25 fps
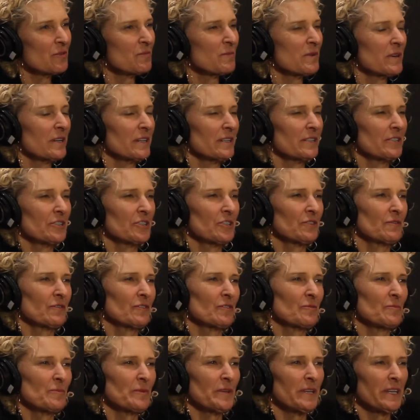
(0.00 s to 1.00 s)
much
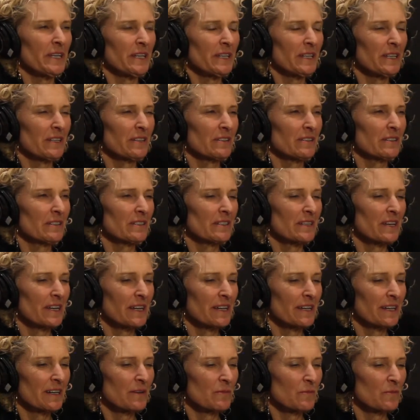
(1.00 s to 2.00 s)
for being here
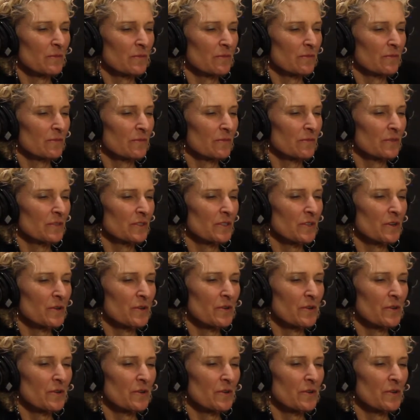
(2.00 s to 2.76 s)
tonight. I'm so